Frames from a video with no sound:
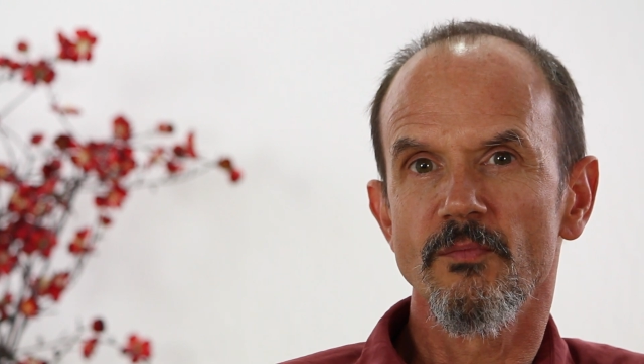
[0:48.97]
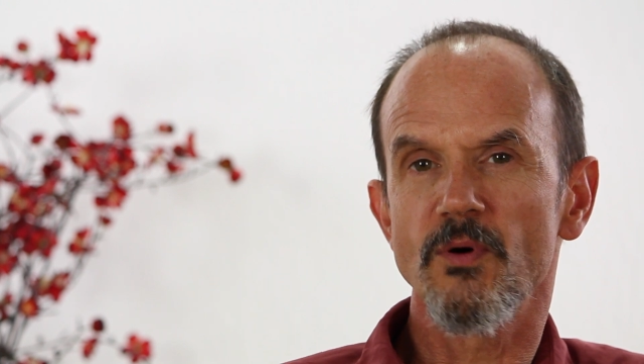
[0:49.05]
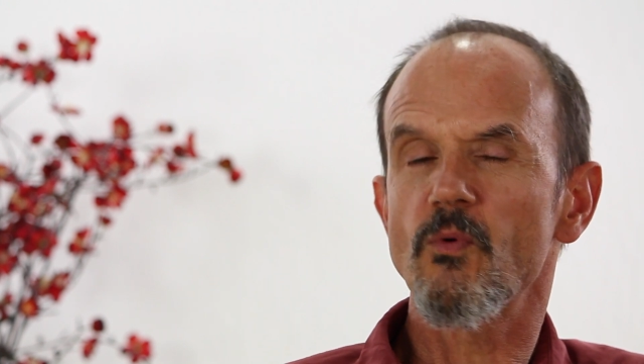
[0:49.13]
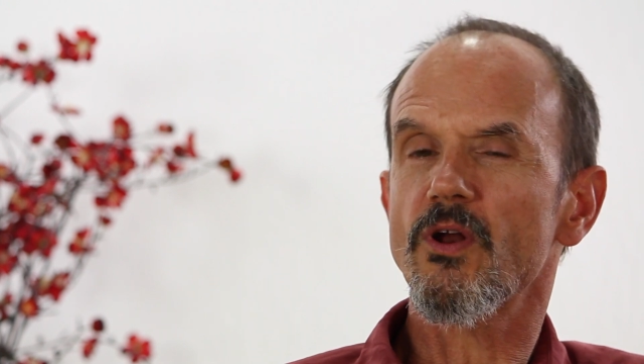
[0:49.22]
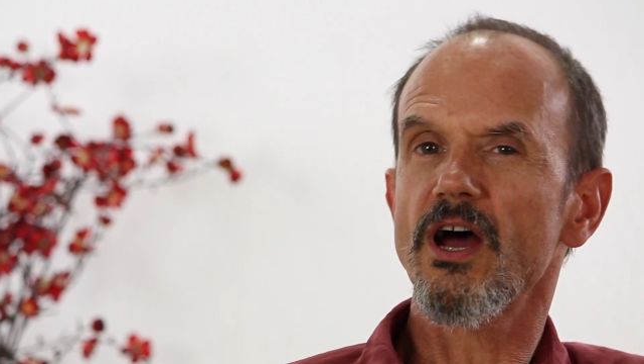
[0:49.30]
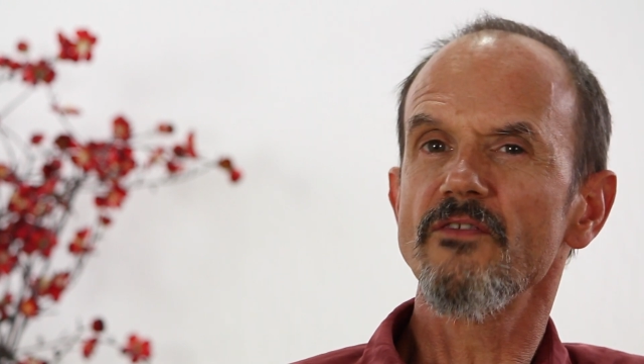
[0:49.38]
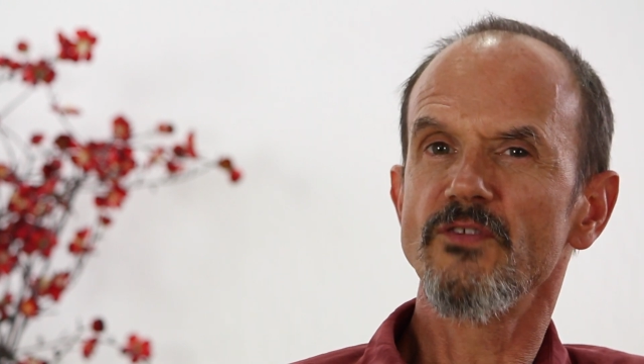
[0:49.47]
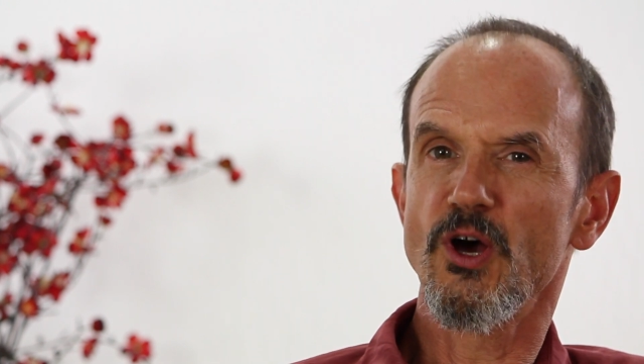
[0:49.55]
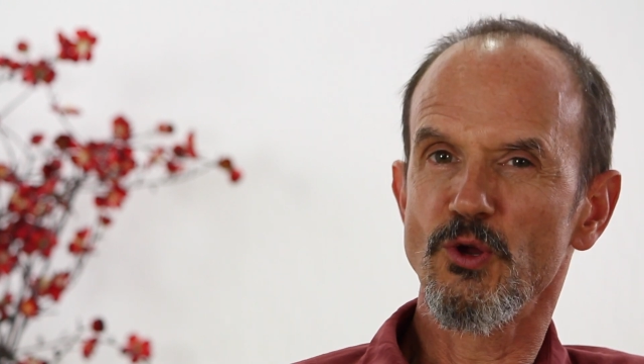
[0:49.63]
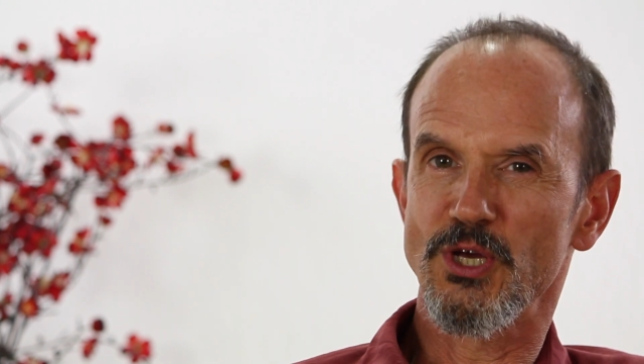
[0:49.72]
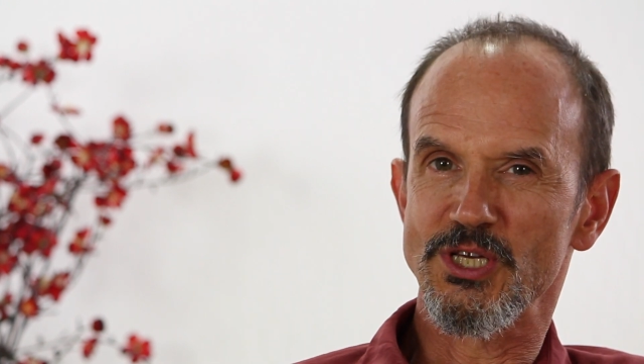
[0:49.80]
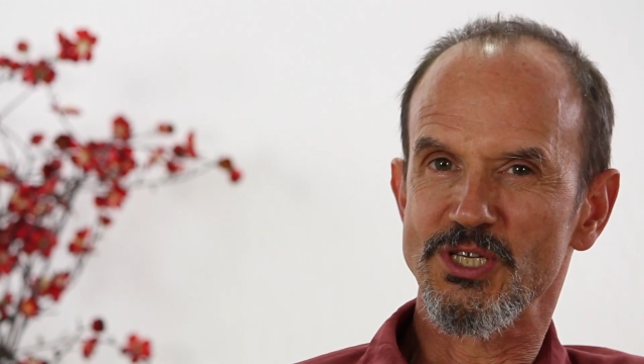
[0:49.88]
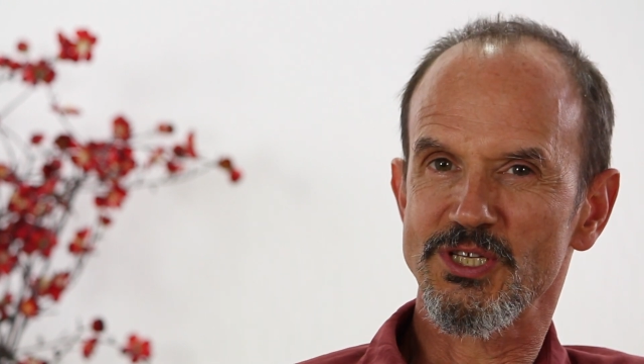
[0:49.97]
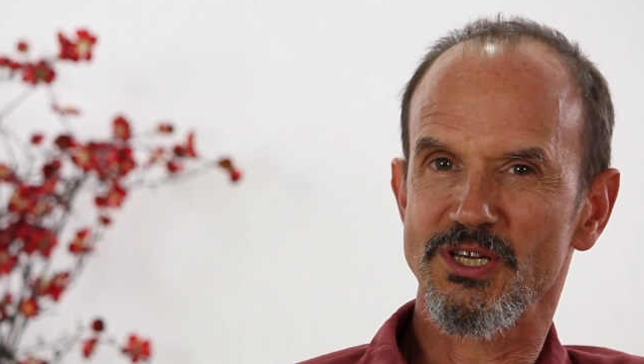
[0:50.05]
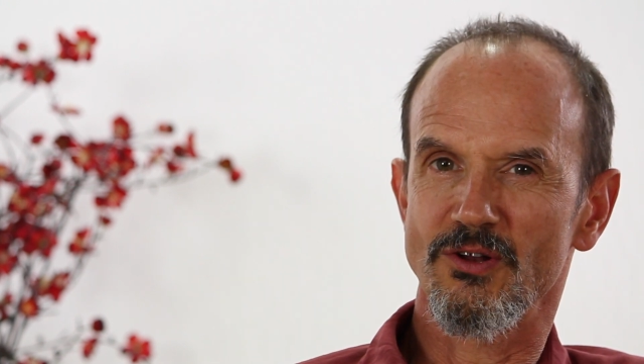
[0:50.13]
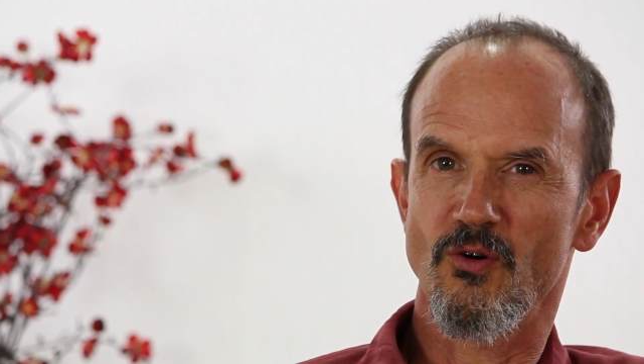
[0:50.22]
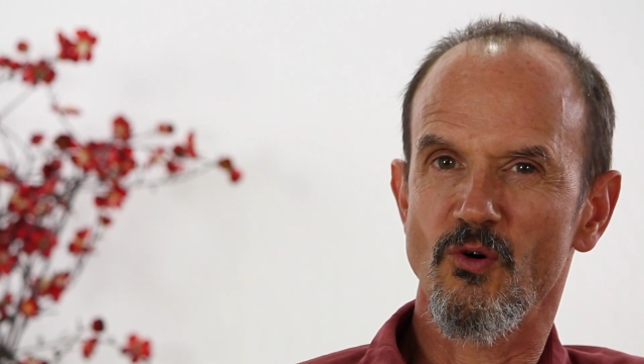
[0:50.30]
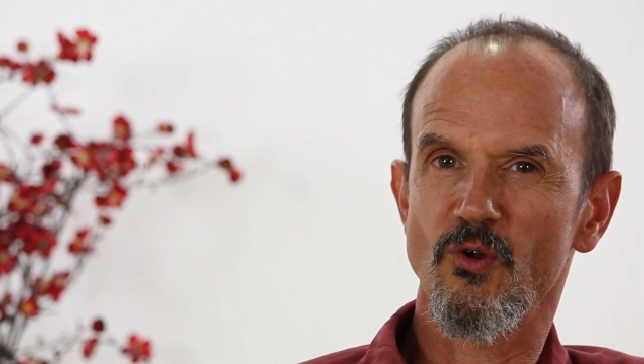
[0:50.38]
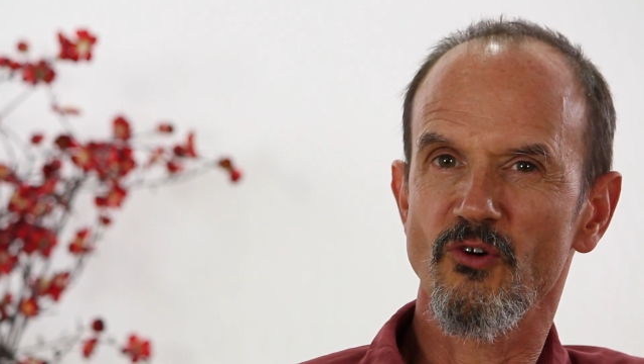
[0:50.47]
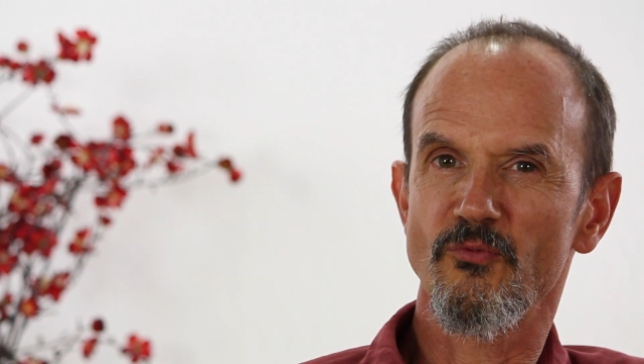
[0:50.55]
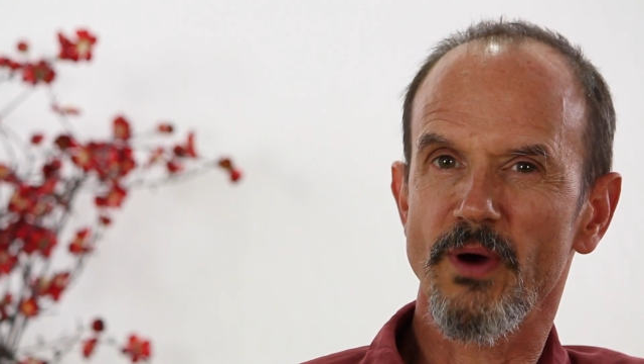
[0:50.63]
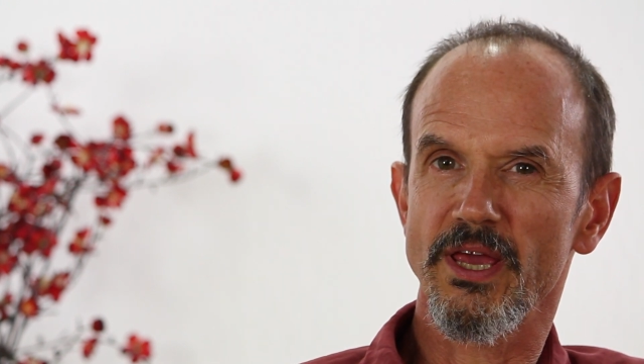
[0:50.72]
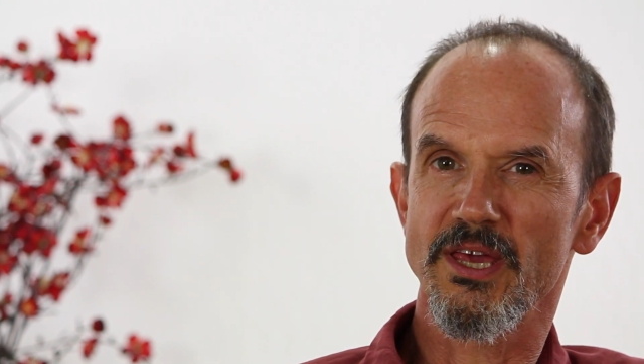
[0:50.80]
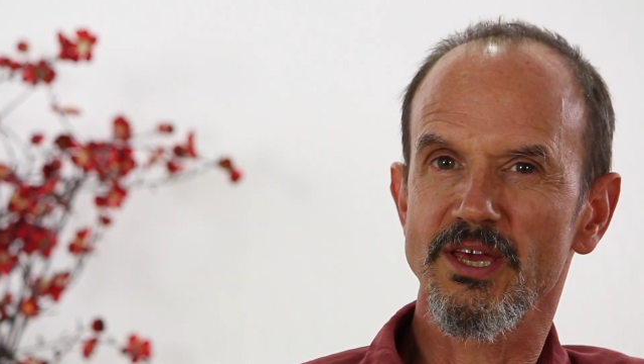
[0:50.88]
But what I've noticed in all of
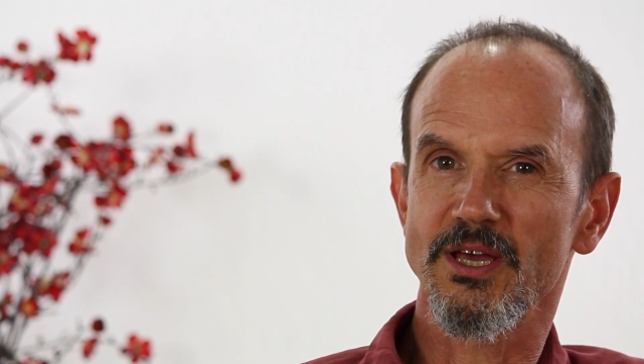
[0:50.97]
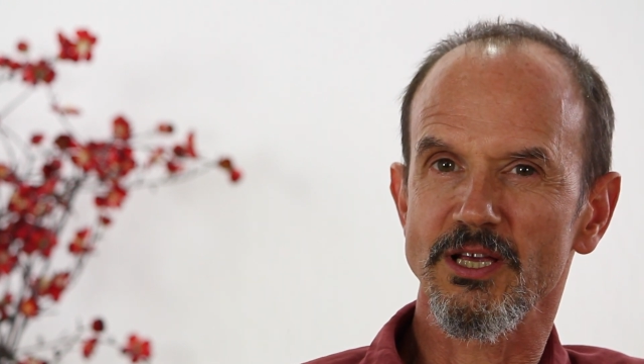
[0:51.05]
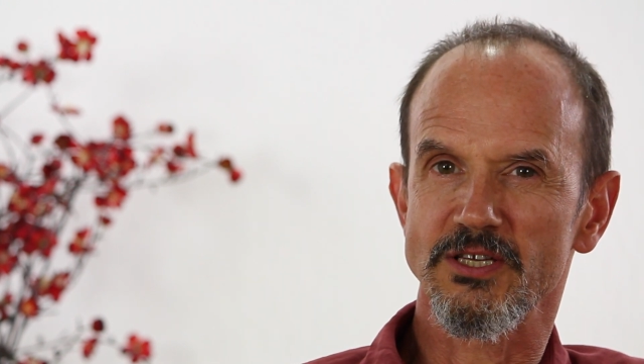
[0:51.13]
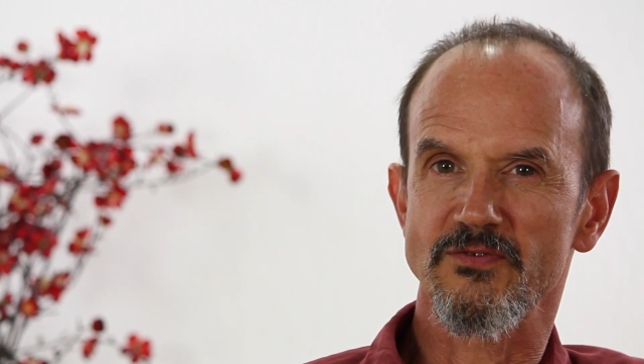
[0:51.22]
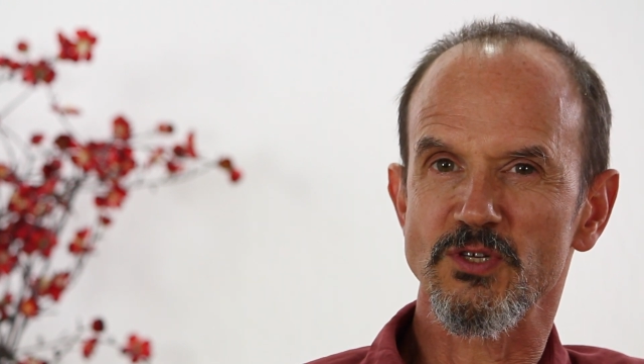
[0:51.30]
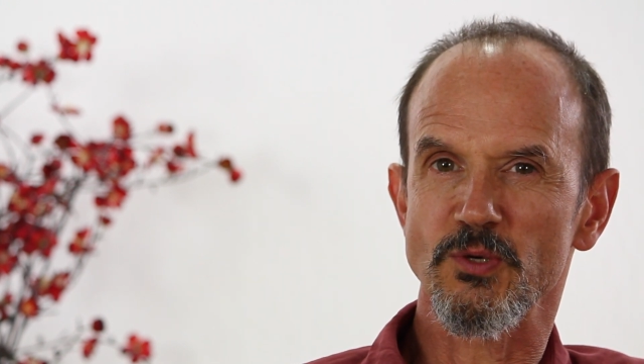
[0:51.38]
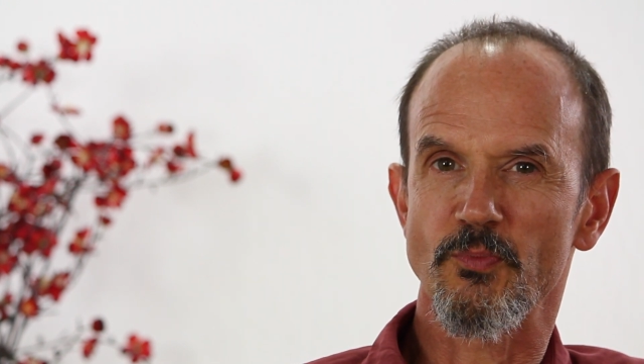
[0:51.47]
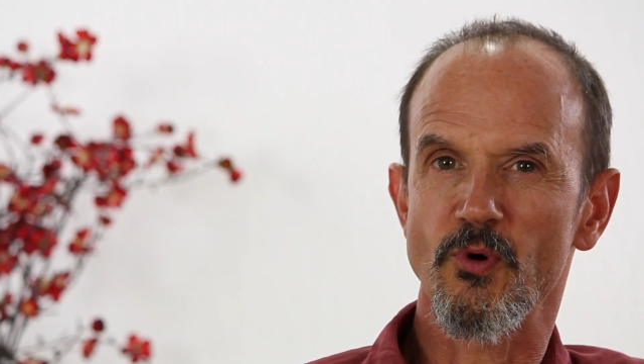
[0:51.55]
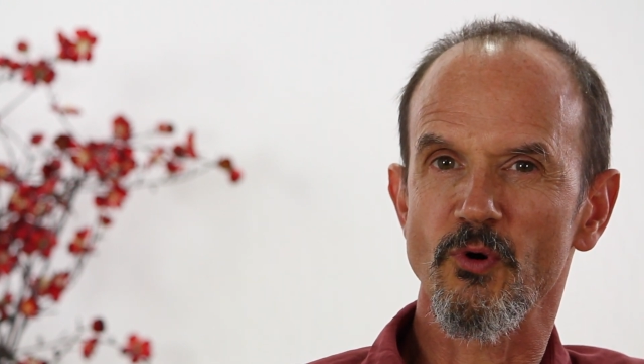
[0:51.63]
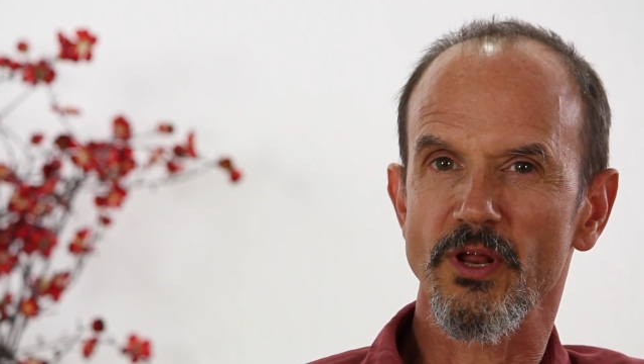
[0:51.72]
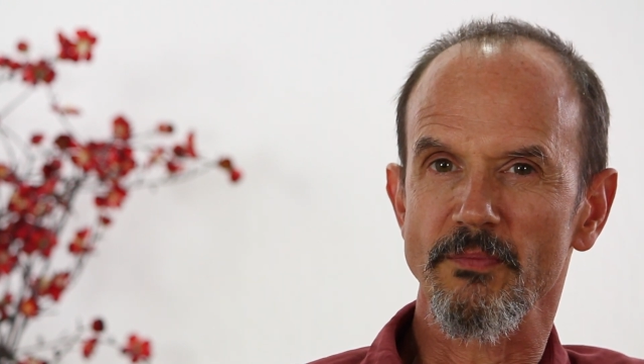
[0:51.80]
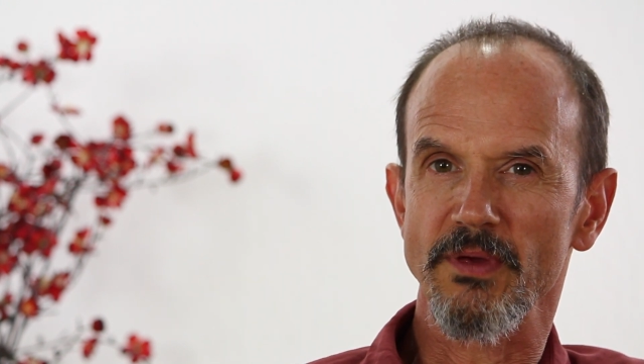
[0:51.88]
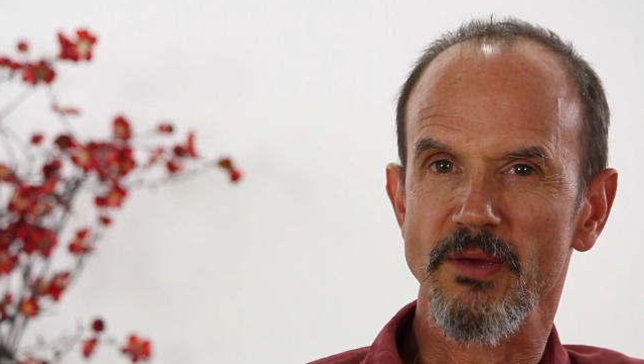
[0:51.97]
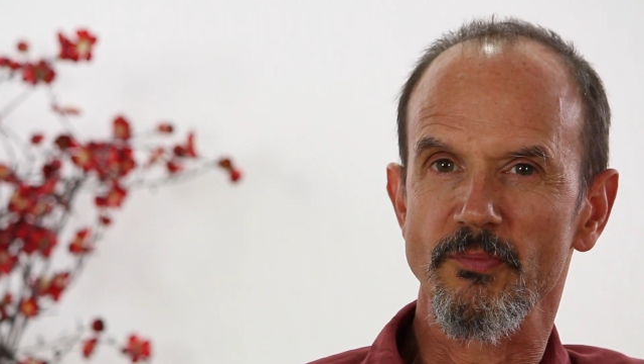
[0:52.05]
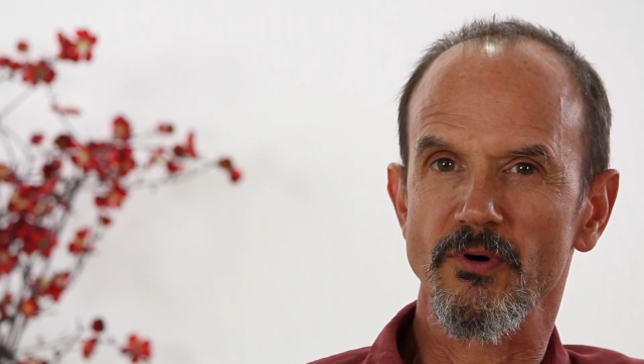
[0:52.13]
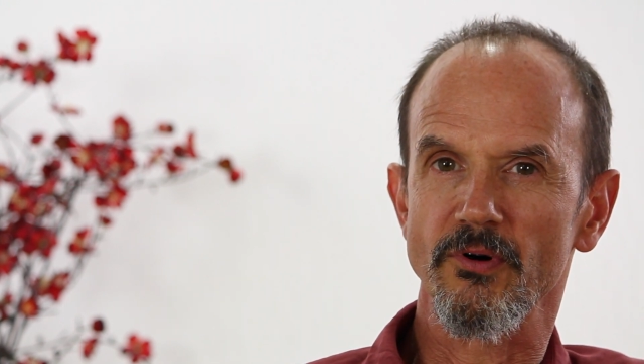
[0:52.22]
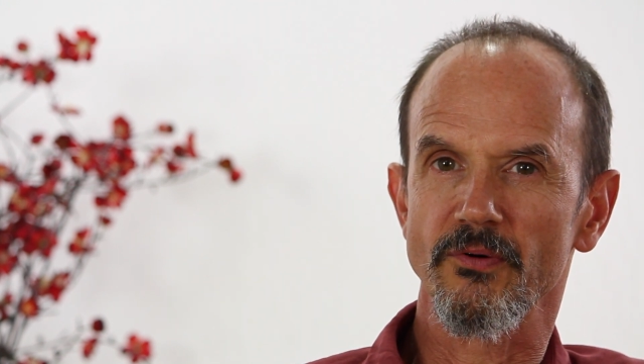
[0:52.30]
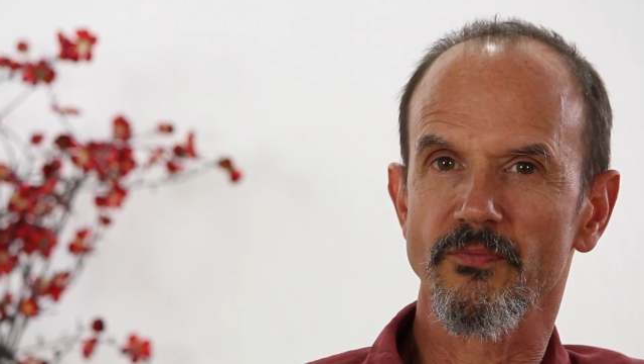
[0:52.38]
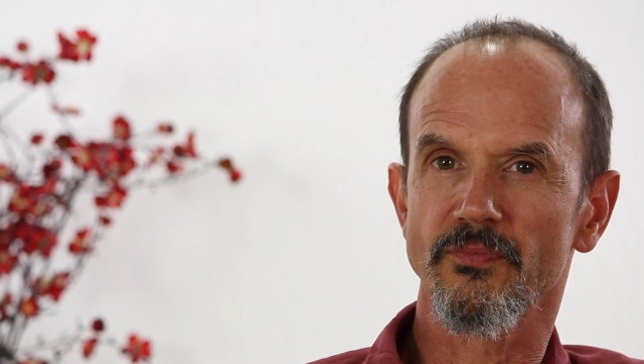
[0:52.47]
my years of supporting people